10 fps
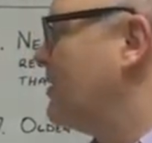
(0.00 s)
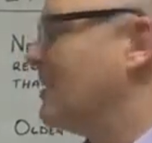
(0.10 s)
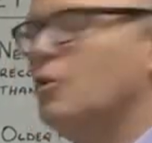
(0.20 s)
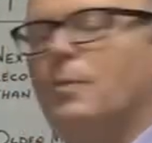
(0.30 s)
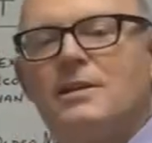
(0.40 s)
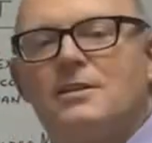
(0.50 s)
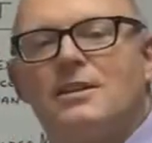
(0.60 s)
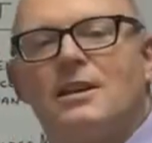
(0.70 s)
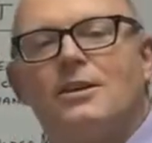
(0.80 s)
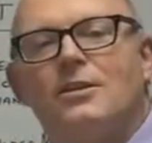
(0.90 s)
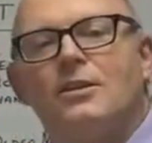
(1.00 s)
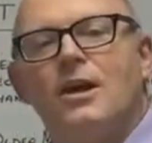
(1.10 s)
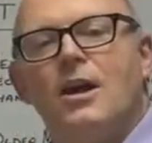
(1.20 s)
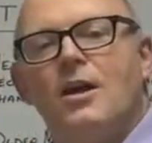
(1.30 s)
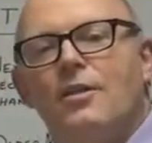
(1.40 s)
single piece of silicon
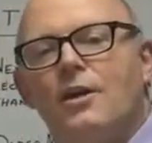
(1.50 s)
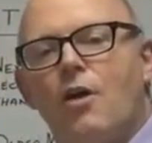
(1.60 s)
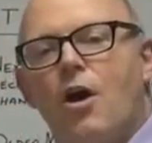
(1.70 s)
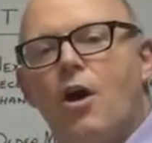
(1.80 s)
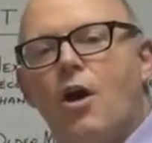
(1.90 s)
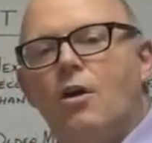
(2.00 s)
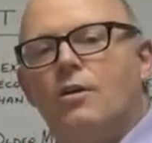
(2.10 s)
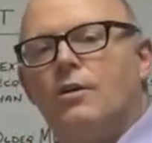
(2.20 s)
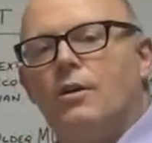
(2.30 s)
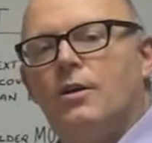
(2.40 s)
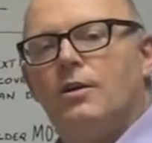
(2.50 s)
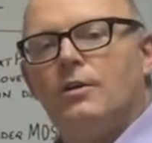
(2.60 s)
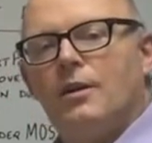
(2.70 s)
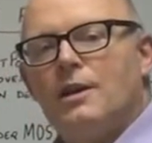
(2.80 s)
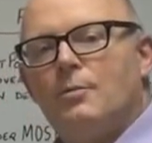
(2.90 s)
there are,
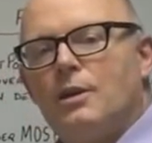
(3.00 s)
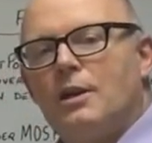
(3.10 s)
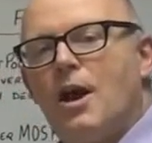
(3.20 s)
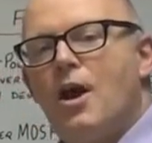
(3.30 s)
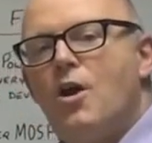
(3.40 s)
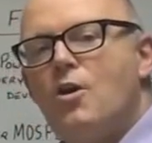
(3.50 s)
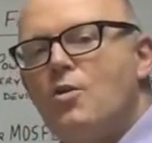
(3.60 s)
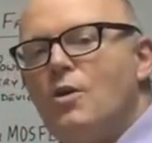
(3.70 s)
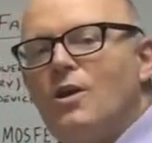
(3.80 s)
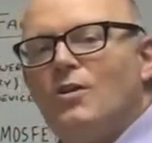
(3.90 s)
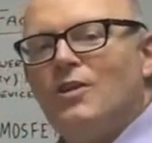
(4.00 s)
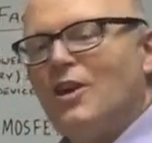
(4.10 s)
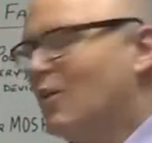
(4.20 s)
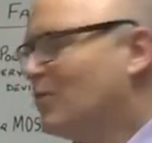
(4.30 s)
anybody know? The